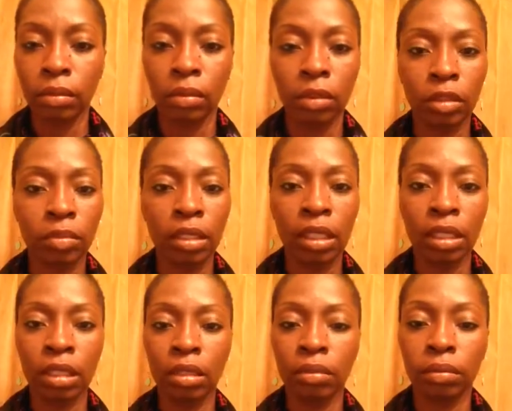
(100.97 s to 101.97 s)
With
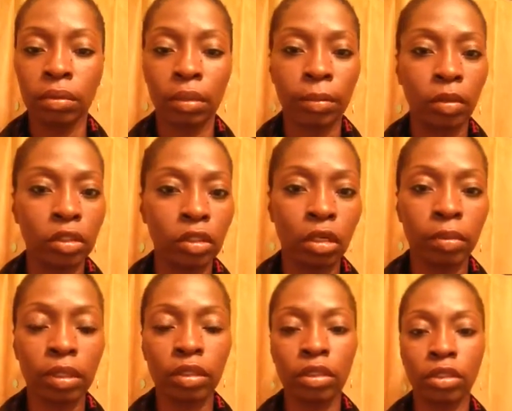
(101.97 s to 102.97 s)
me, I'm always talking
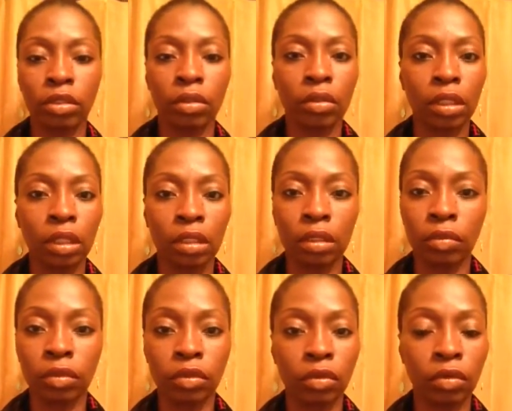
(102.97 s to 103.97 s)
about this journey. It
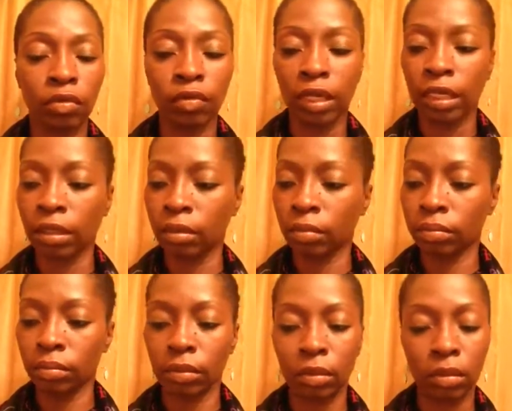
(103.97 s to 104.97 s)
was sort of like
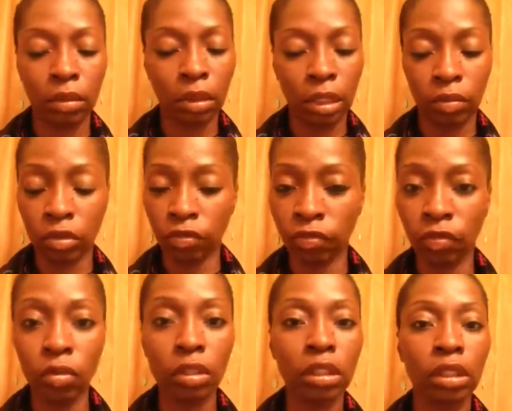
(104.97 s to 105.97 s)
I was
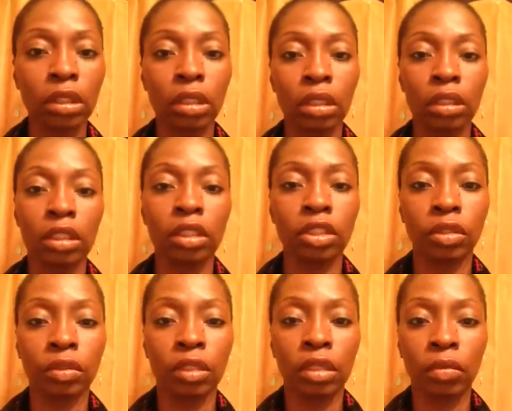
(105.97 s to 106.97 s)
forced on this
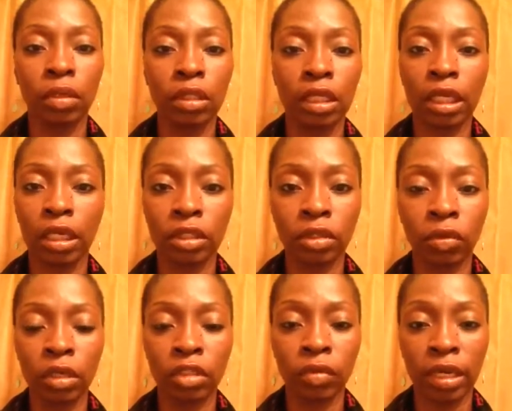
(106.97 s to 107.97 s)
journey. It wasn't like a
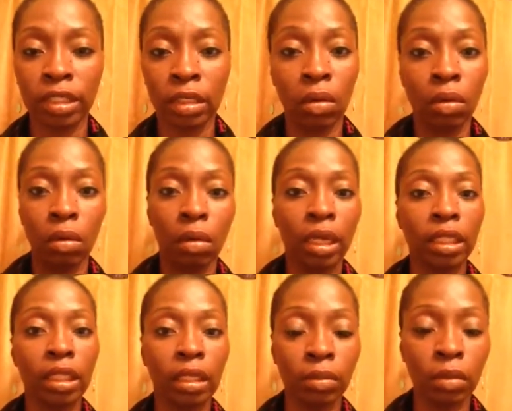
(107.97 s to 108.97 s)
choice where I said, oh, I
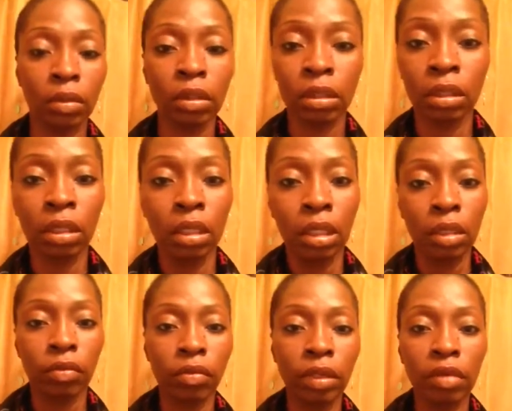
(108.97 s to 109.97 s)
think I'm going to
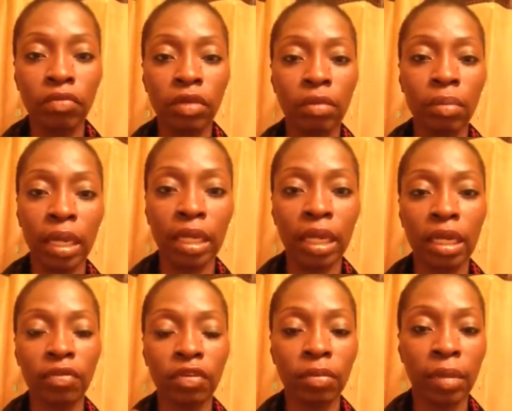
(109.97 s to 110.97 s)
reinvent my
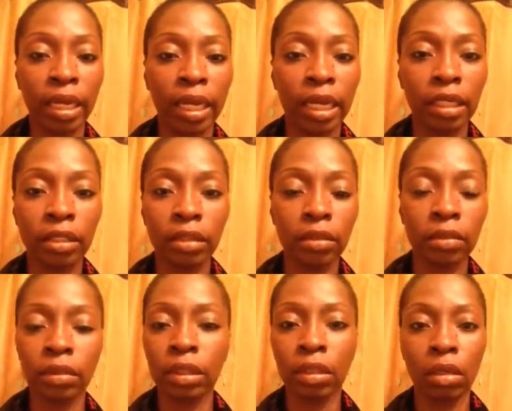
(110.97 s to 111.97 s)
life and my
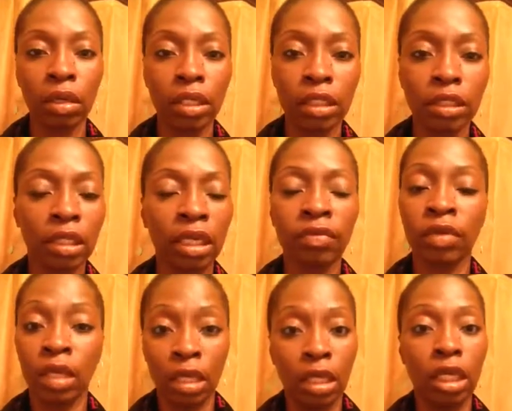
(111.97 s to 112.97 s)
attitude and all this stuff.
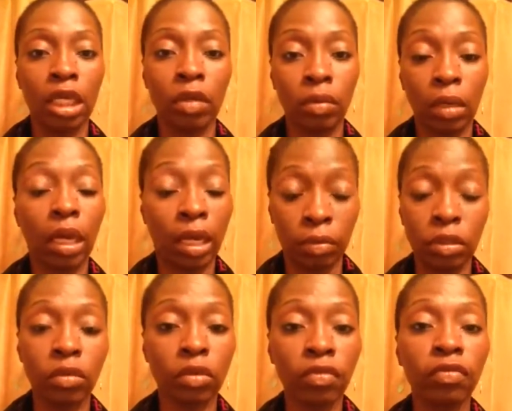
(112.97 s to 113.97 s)
I was
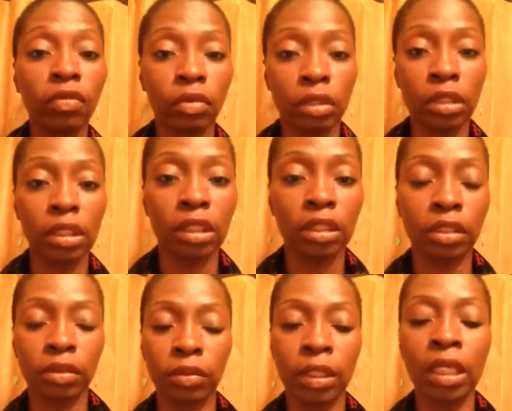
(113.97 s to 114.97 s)
sort of forced
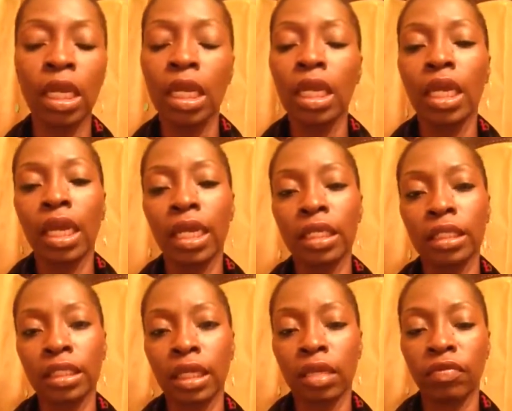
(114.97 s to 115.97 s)
into it and
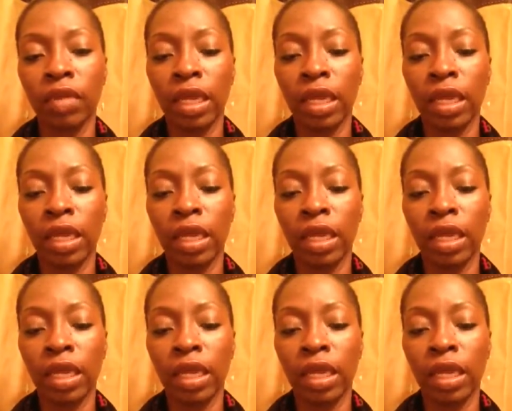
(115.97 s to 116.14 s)
stuff.